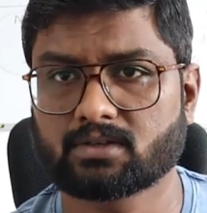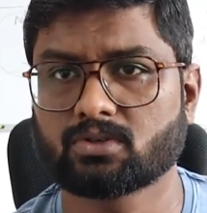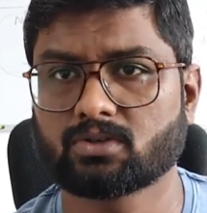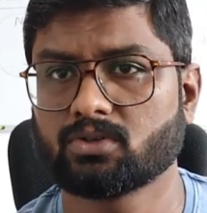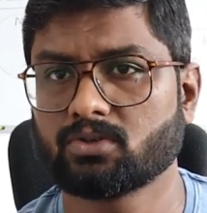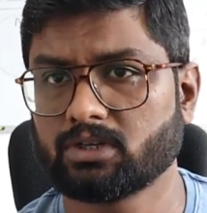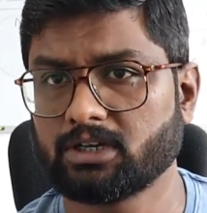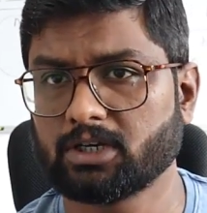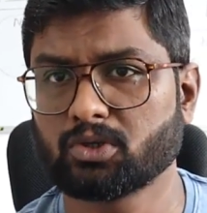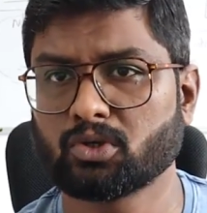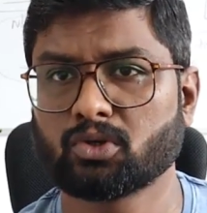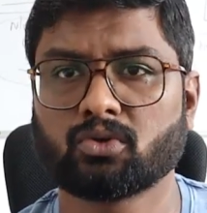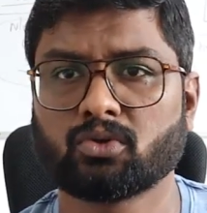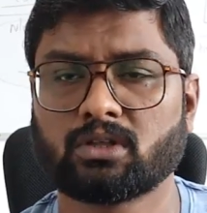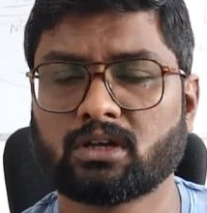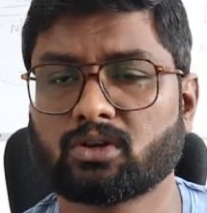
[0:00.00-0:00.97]
So you need to
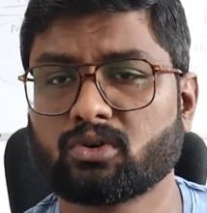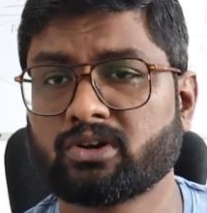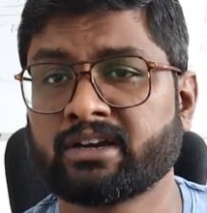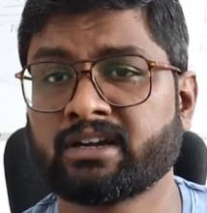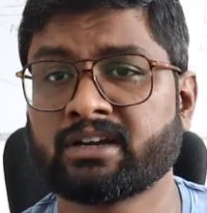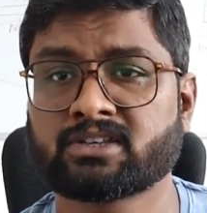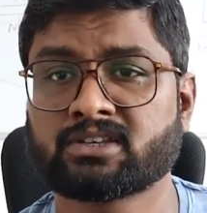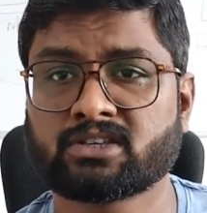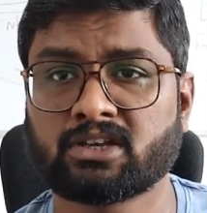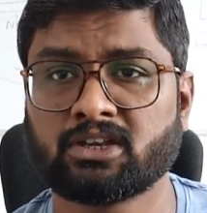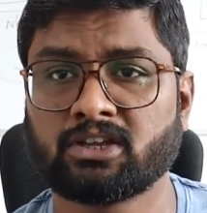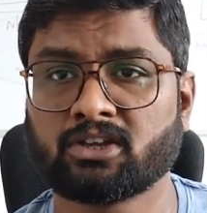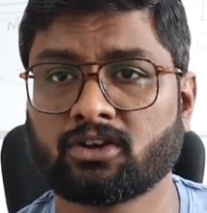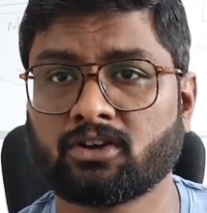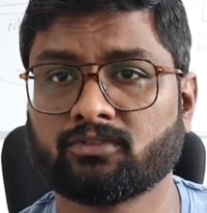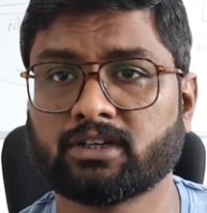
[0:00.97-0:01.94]
know a good
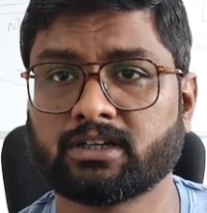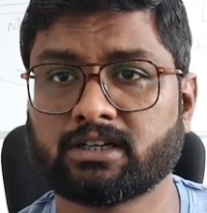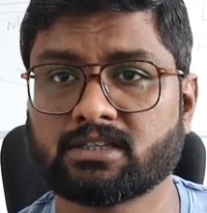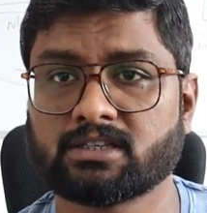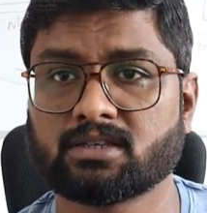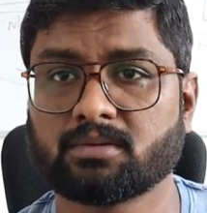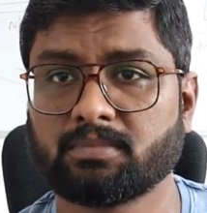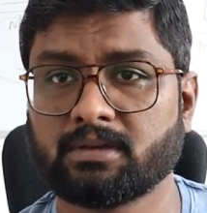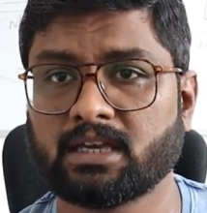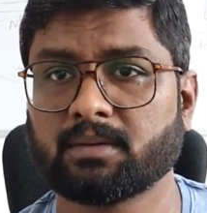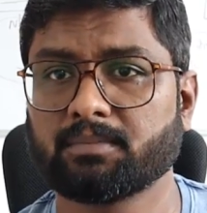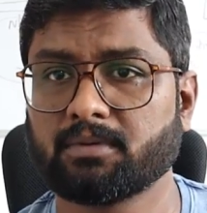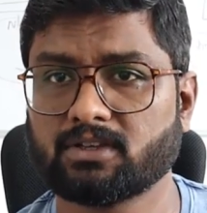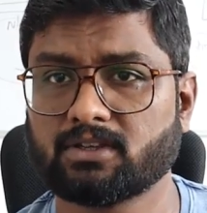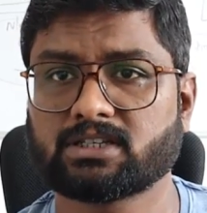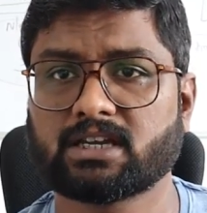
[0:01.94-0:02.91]
understanding of the T C P I
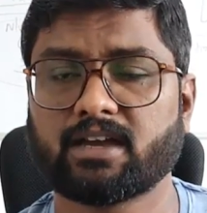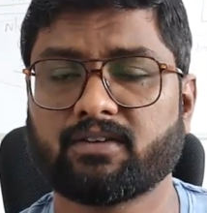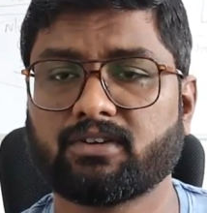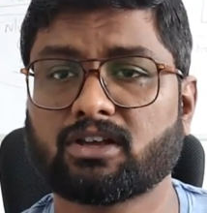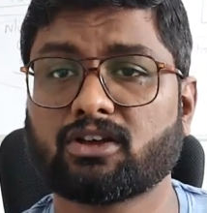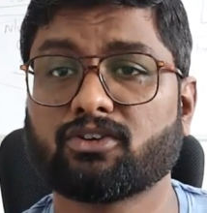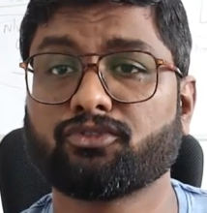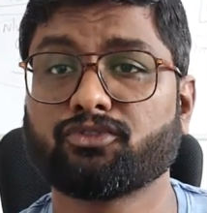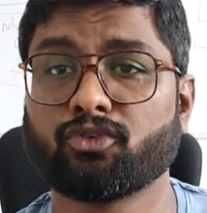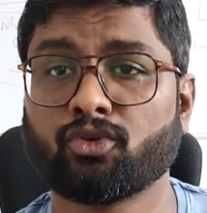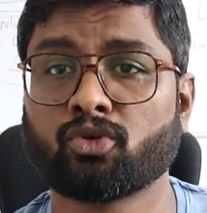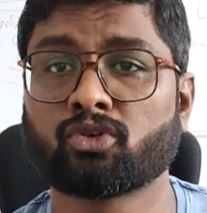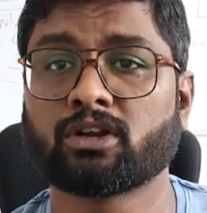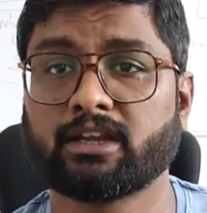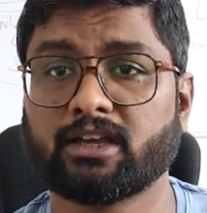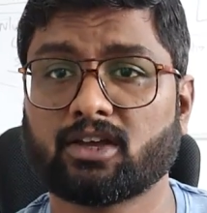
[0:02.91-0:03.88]
P, which having a
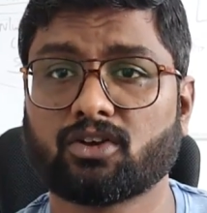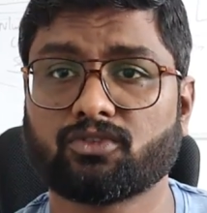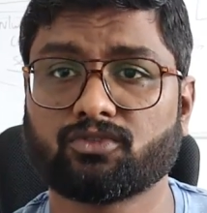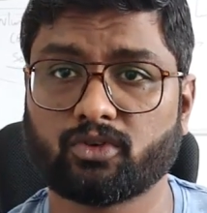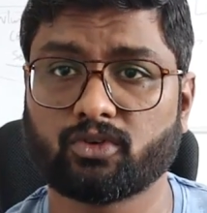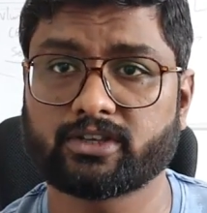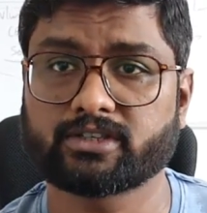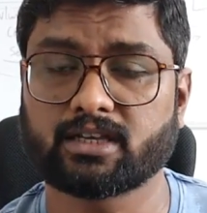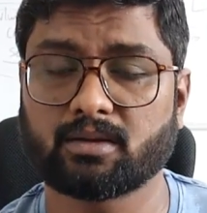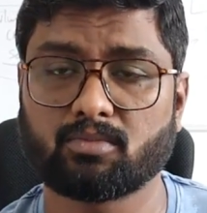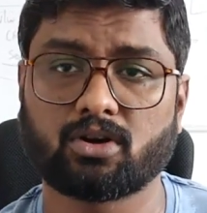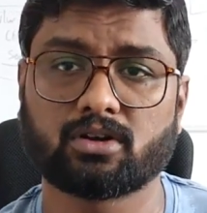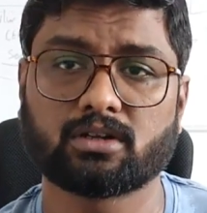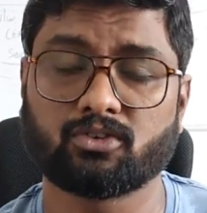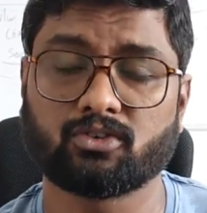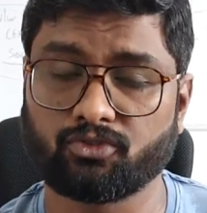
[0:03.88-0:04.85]
four layer of O S I
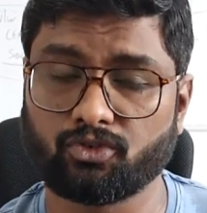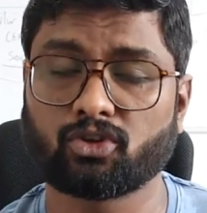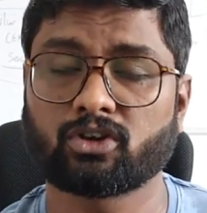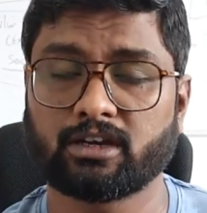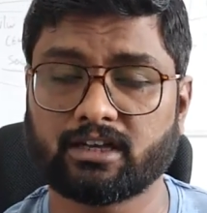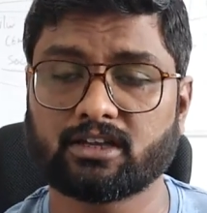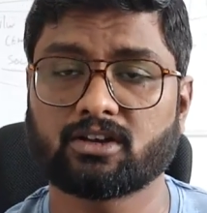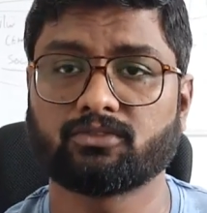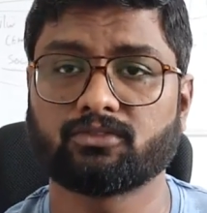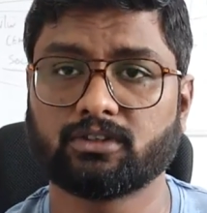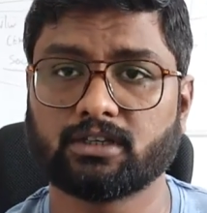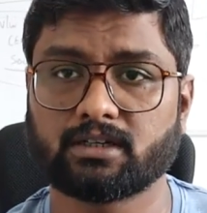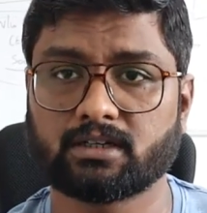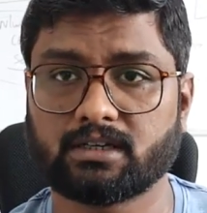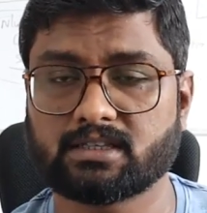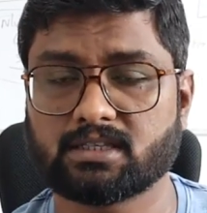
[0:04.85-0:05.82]
model or four layer of
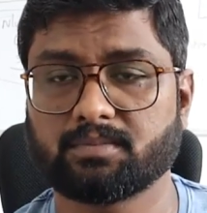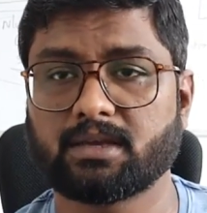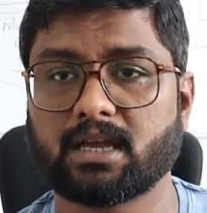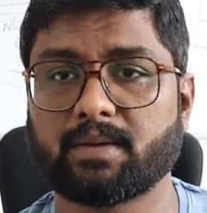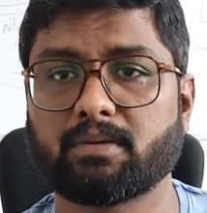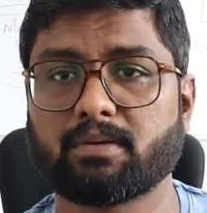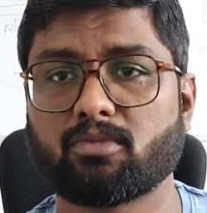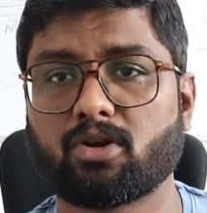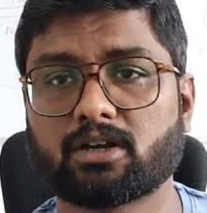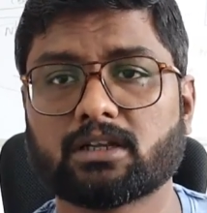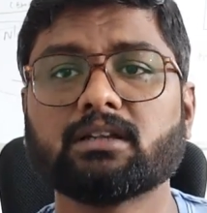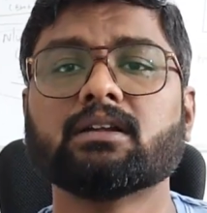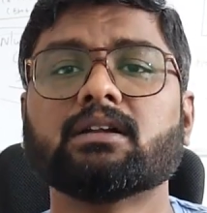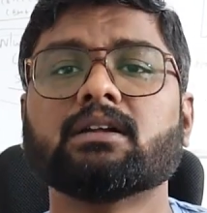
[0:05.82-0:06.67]
the T C P I P model.